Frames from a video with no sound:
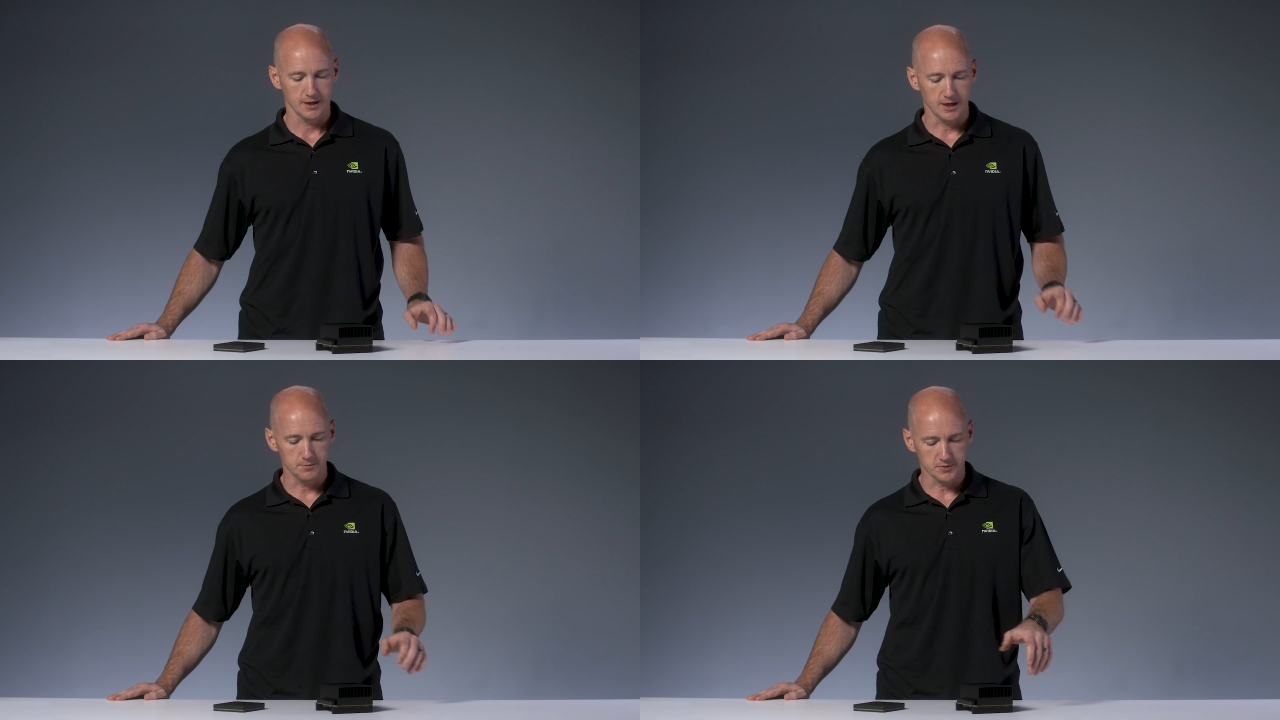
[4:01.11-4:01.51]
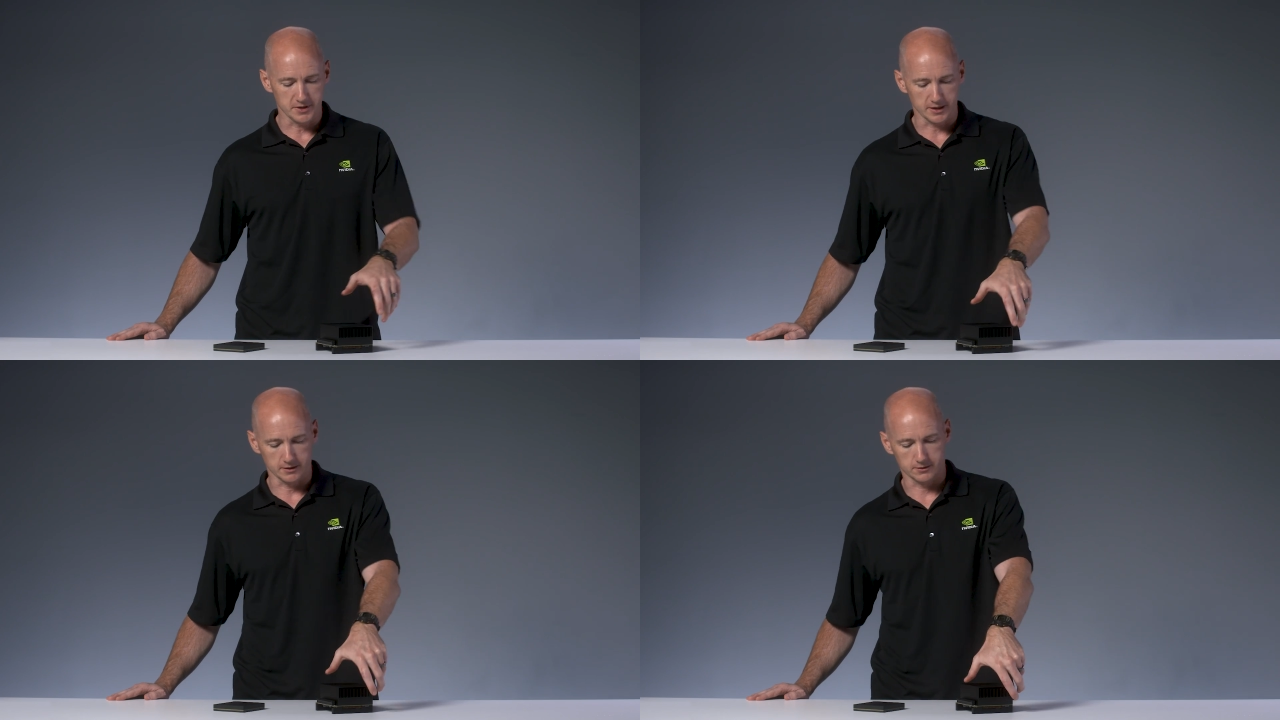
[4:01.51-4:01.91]
In
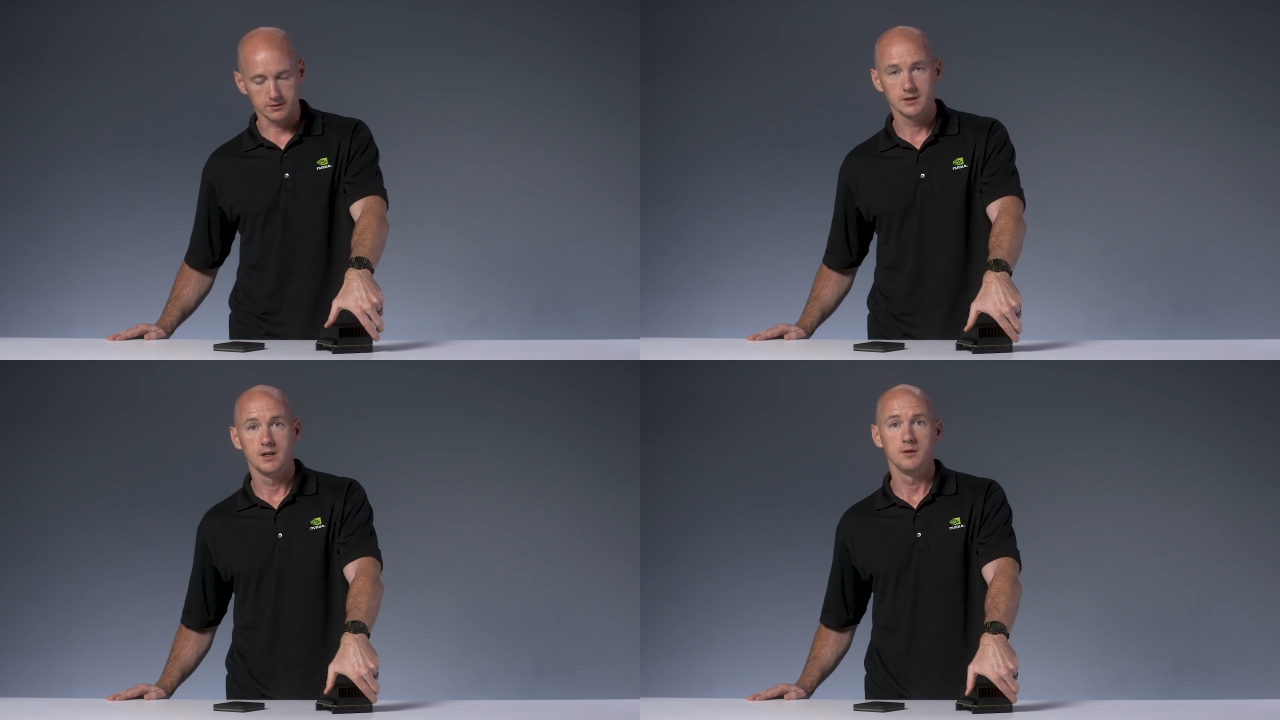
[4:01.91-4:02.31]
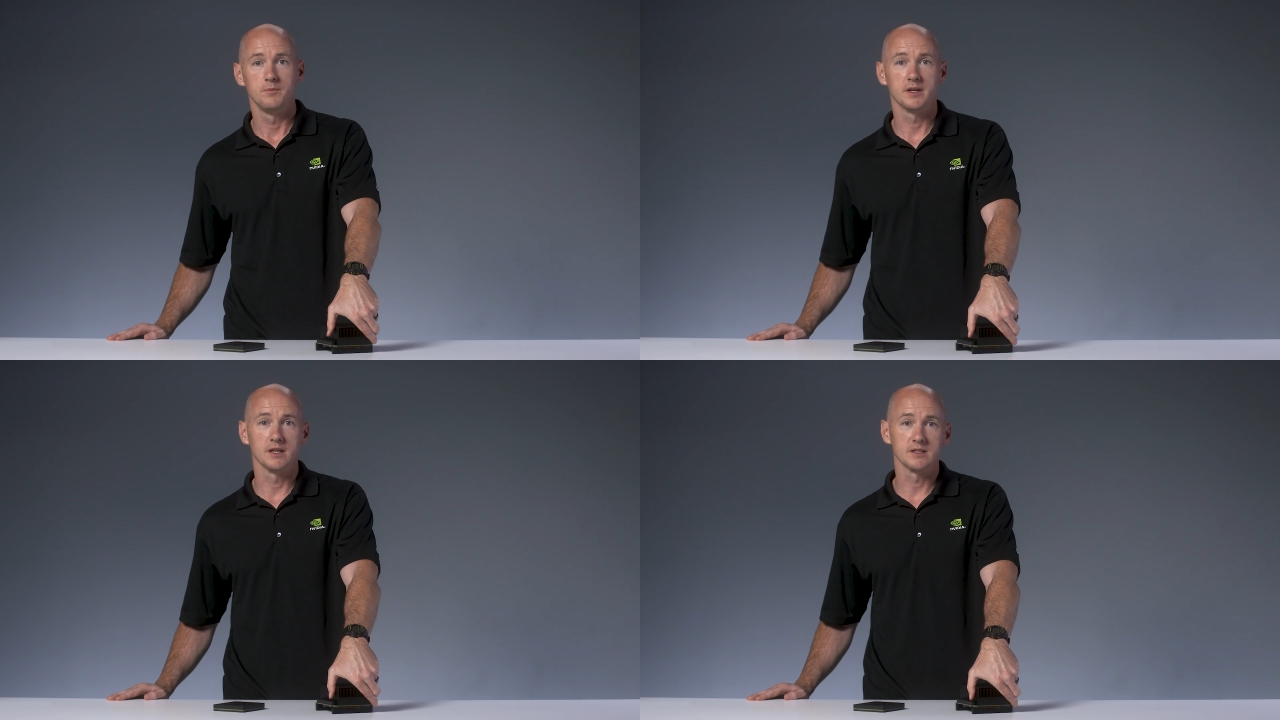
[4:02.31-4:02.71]
particular,
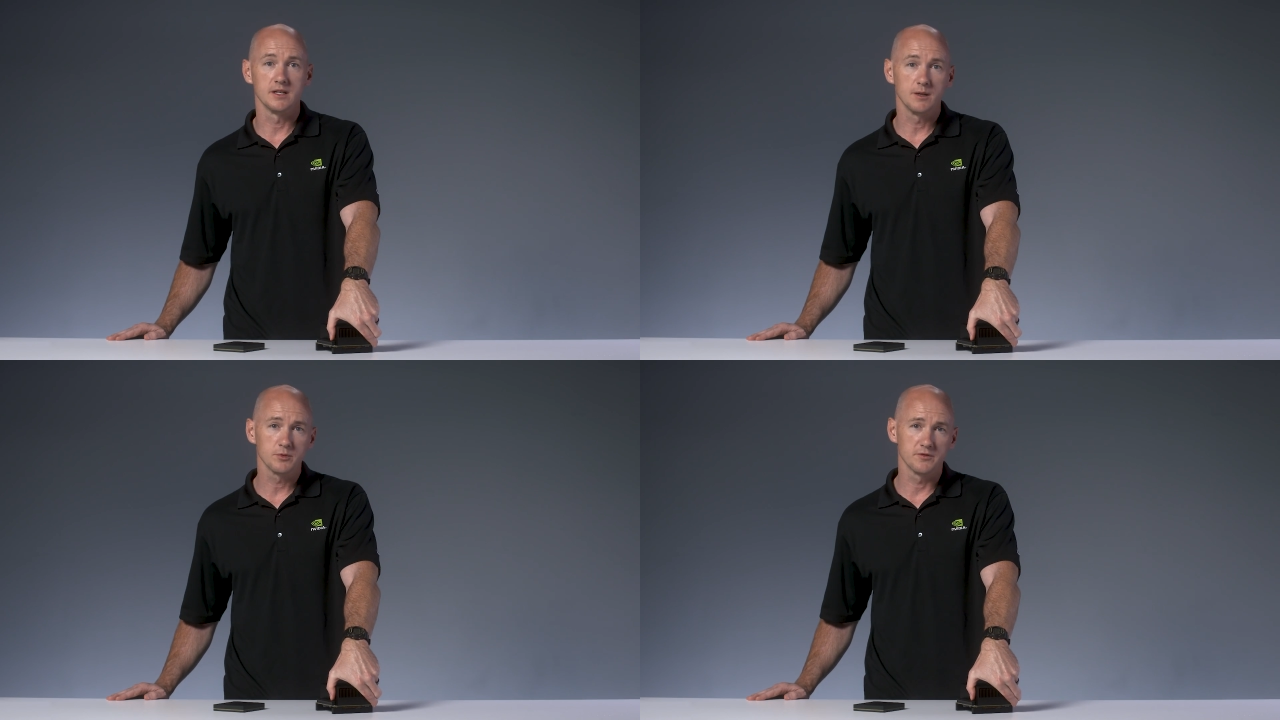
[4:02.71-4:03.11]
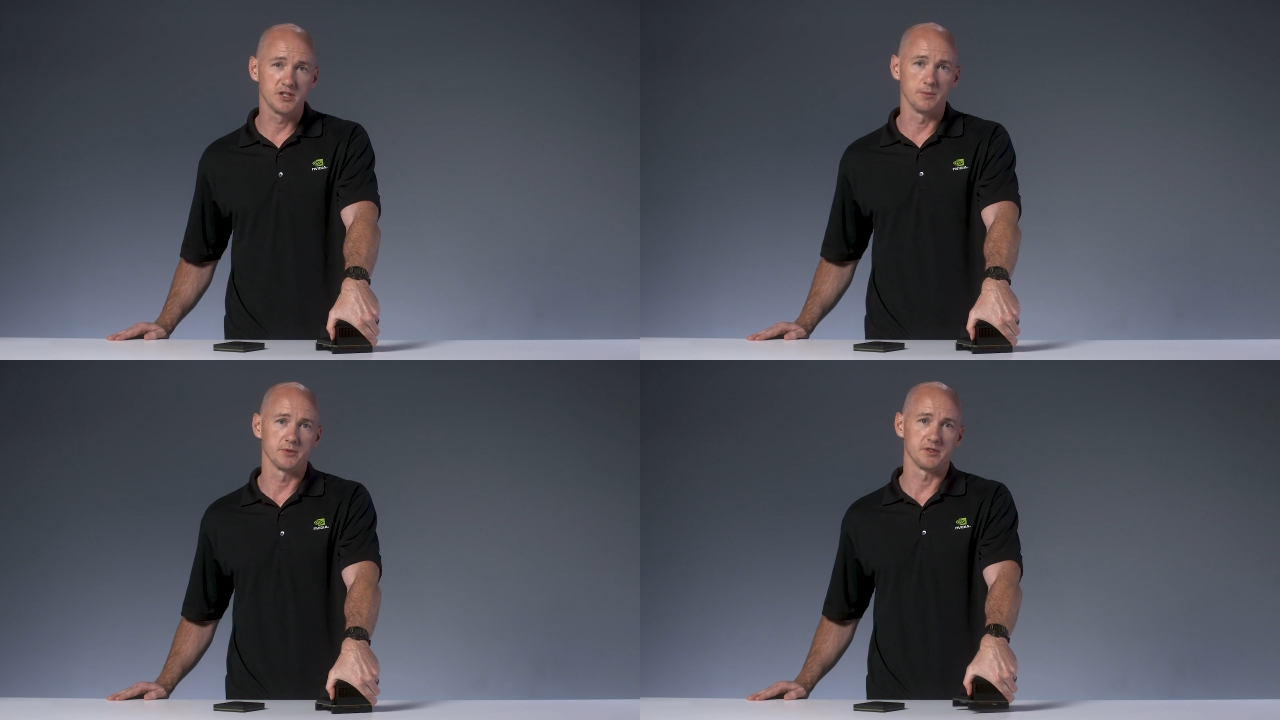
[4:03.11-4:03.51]
because a number of
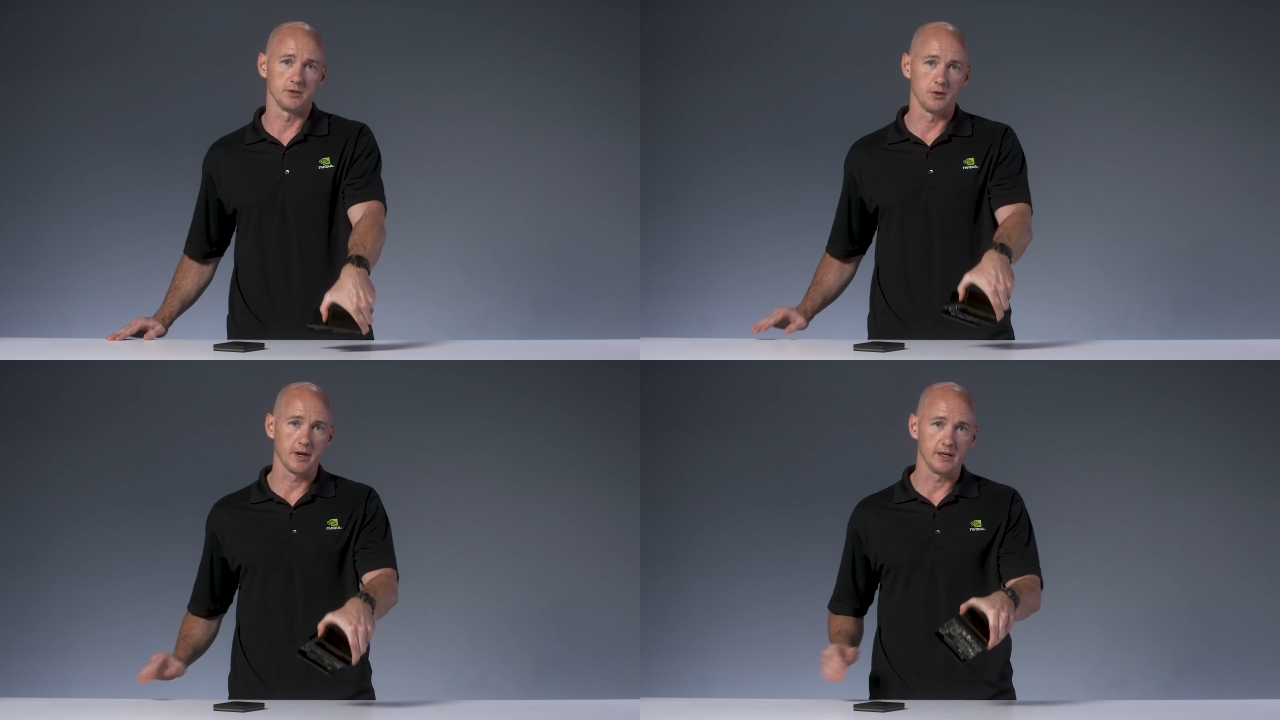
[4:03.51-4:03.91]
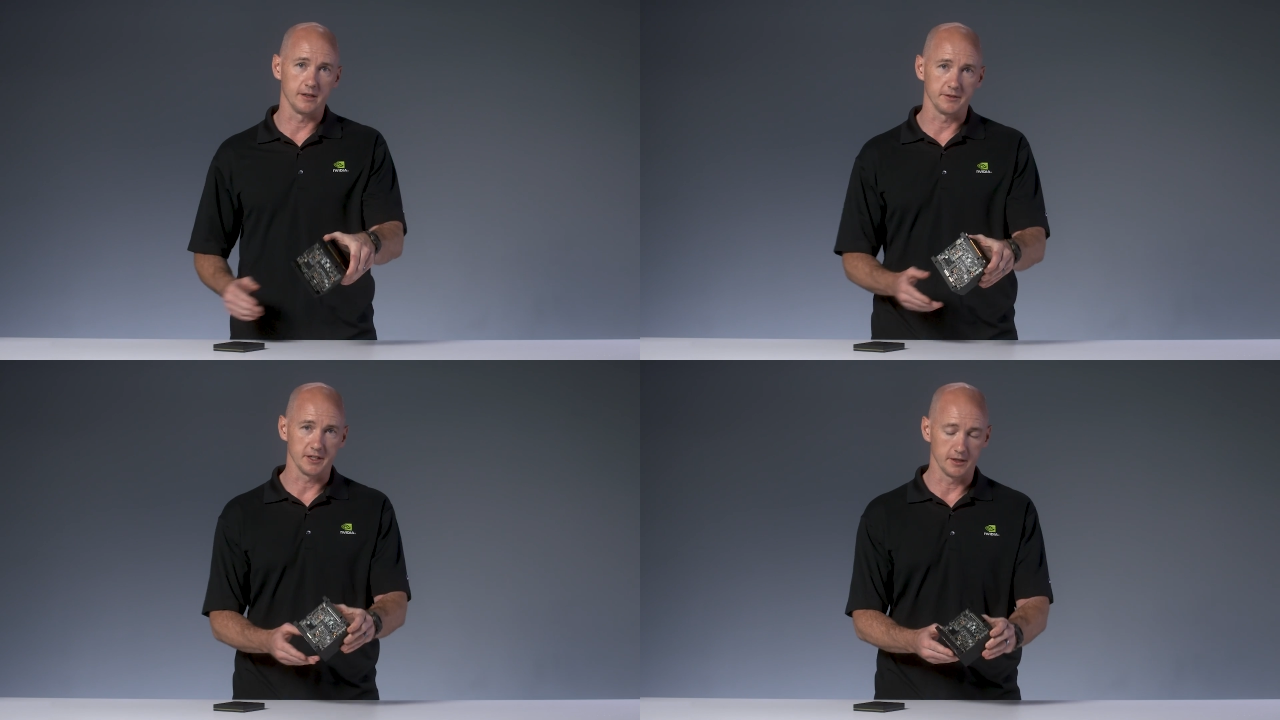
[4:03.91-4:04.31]
jumpers are located
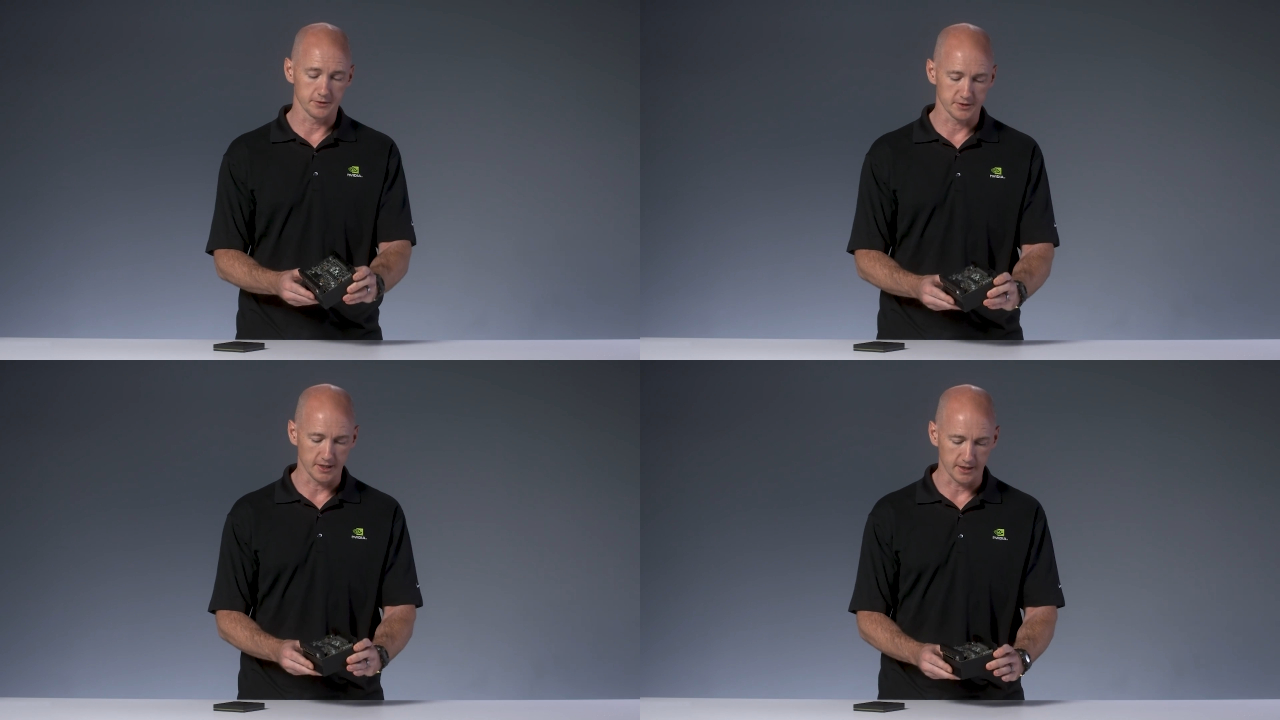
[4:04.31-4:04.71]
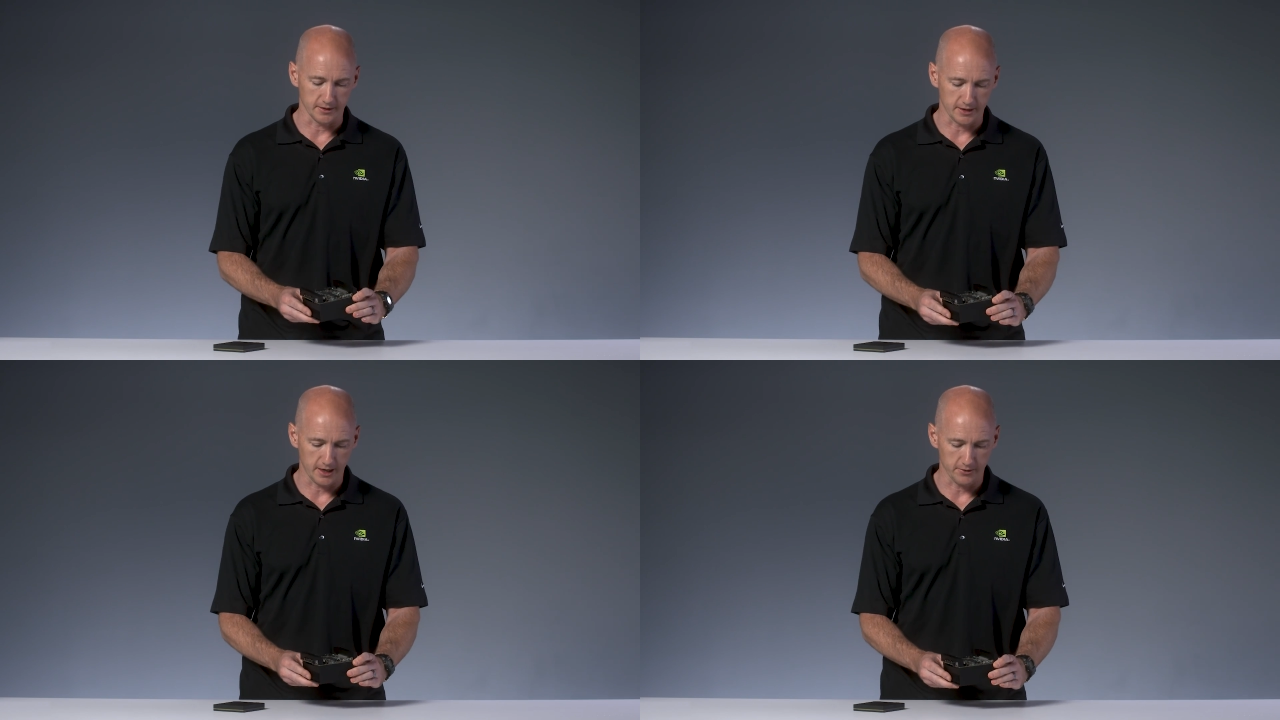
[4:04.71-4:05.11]
on the underside of
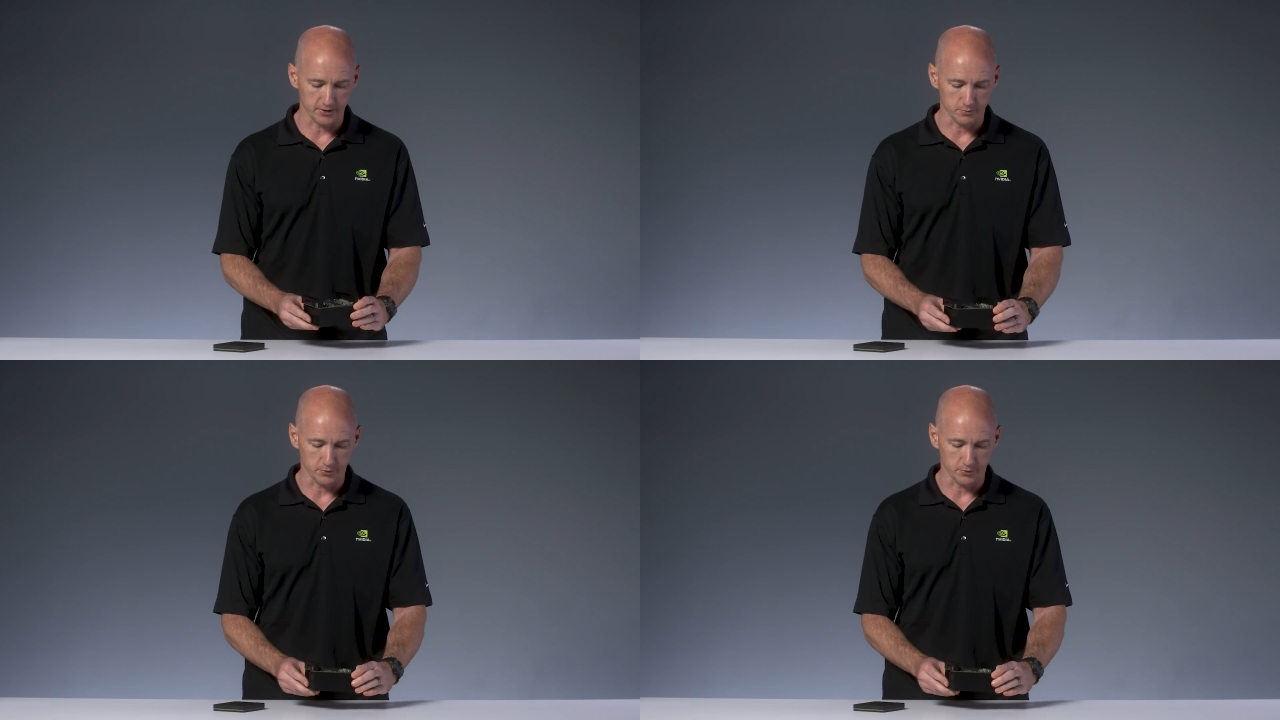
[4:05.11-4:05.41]
the carrier